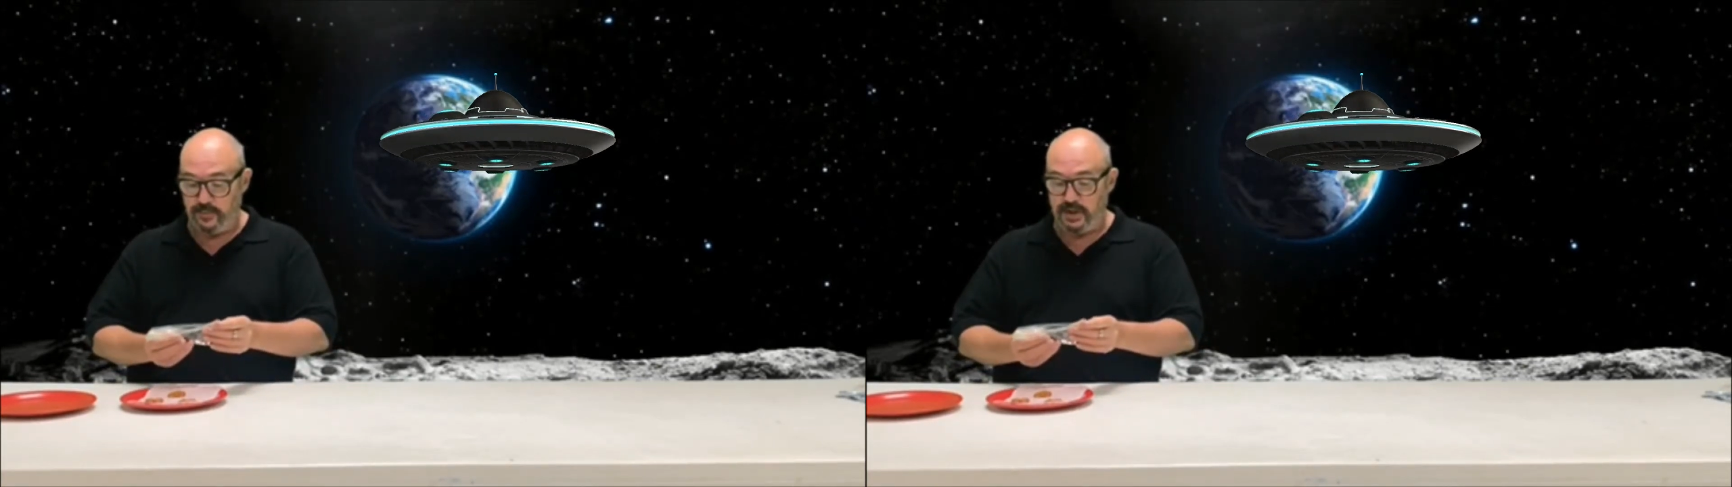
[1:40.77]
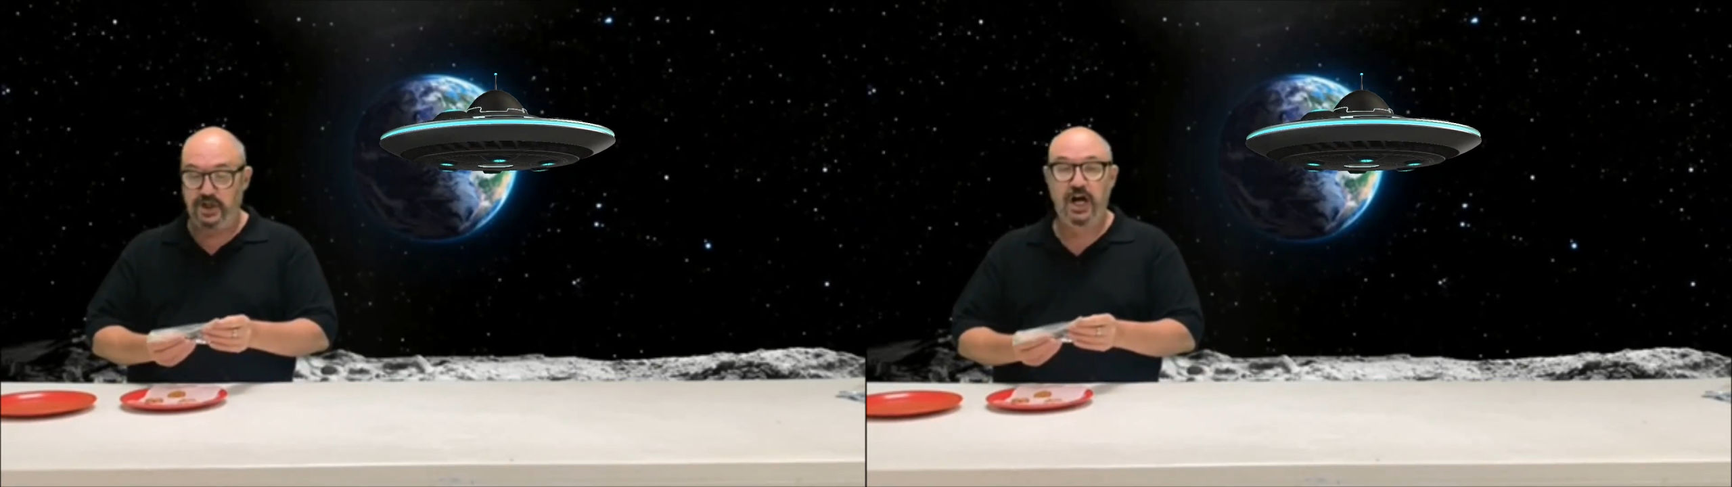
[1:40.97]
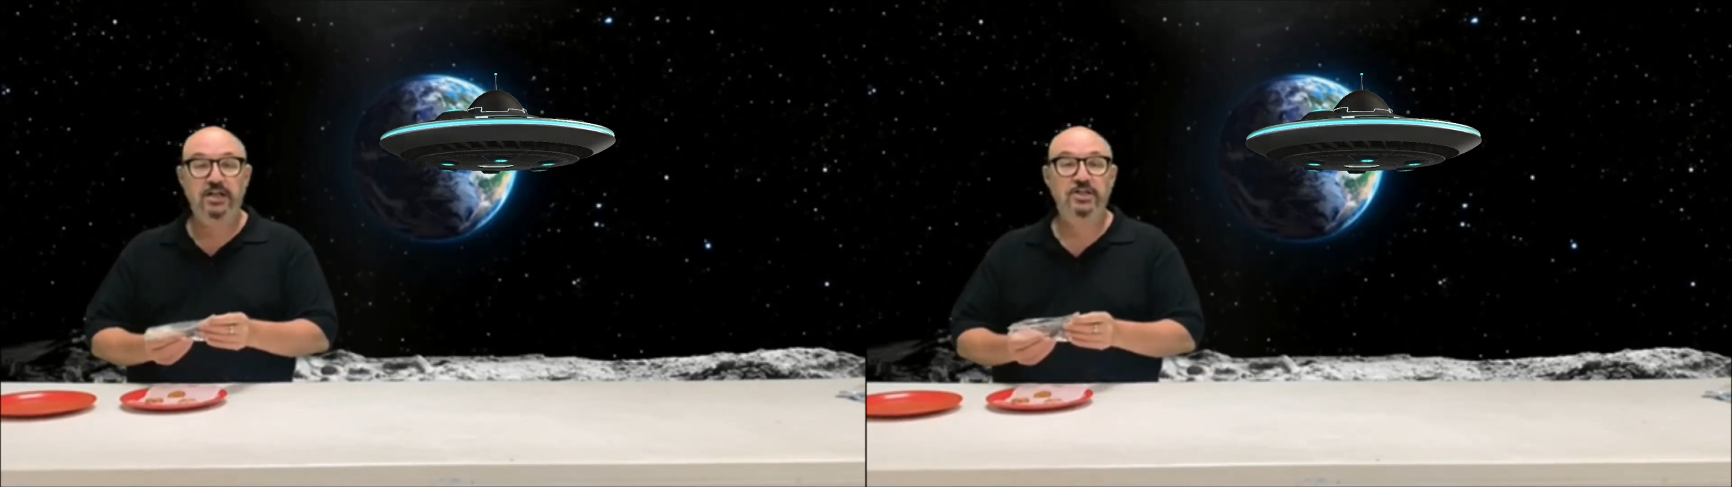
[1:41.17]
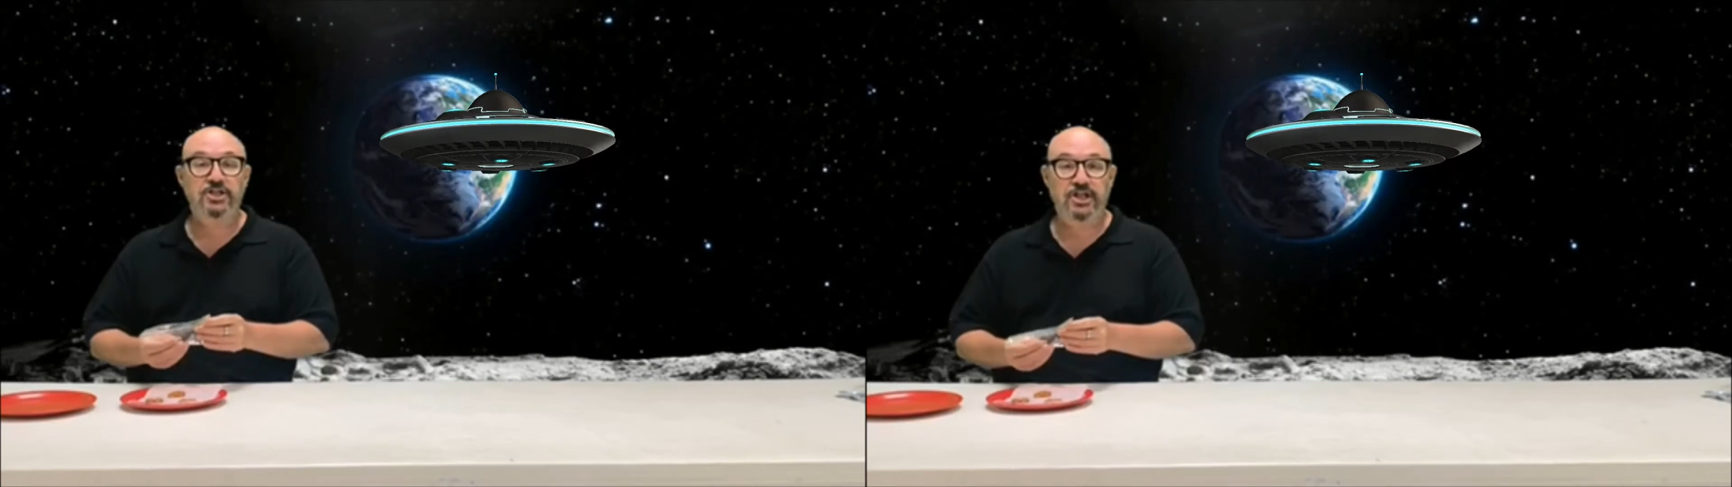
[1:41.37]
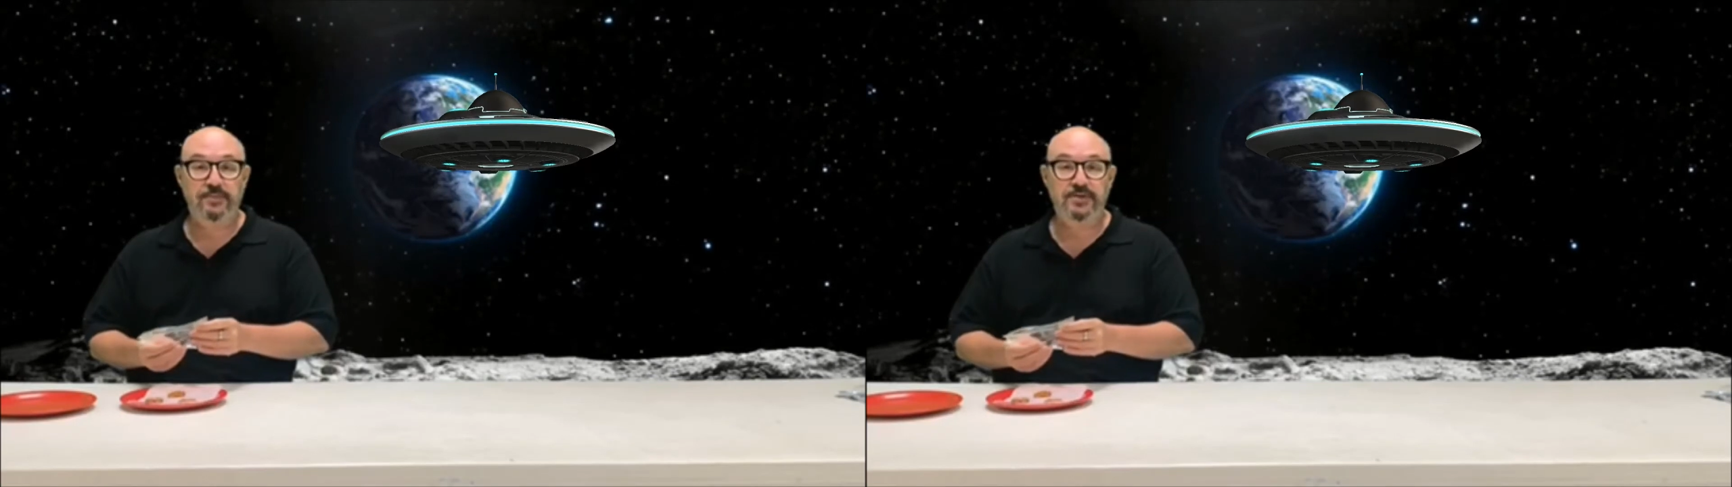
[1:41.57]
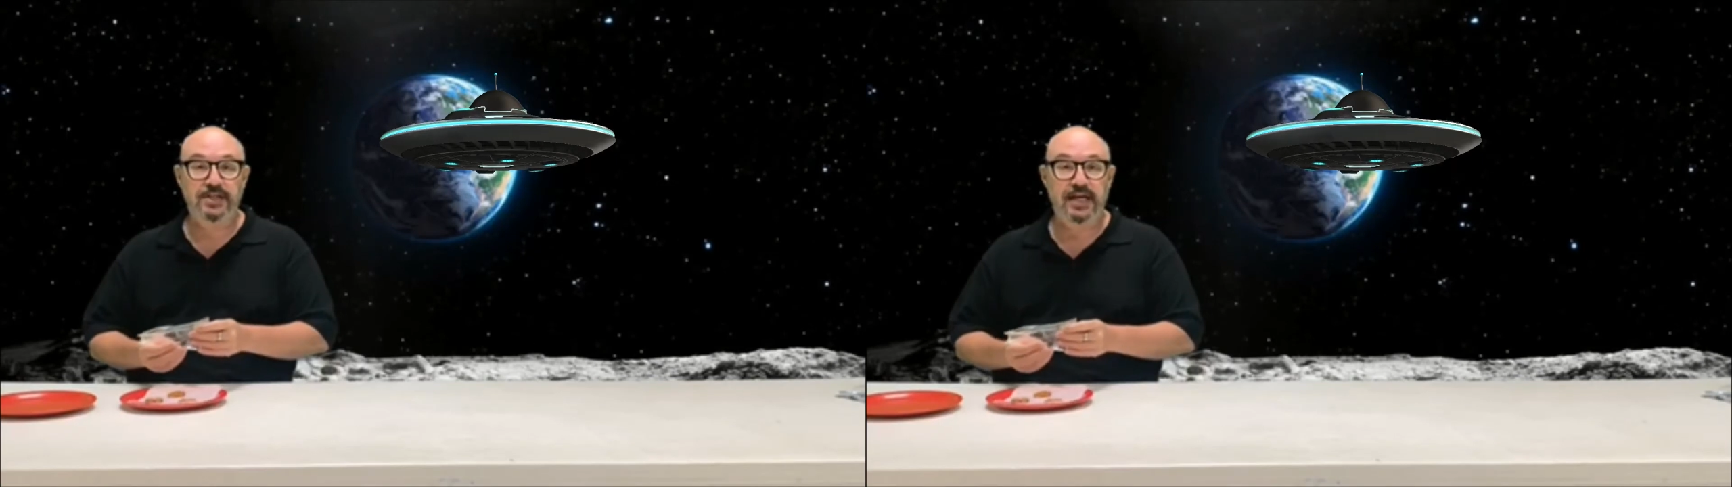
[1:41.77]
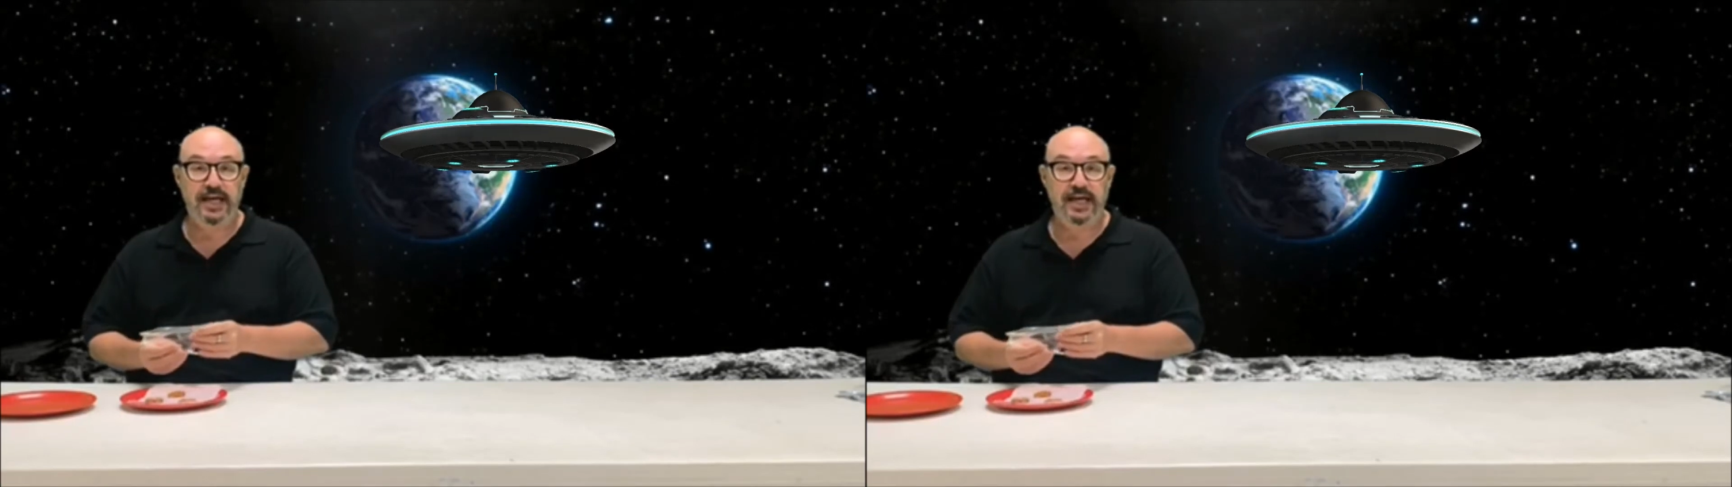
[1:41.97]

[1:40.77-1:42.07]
chocolate chips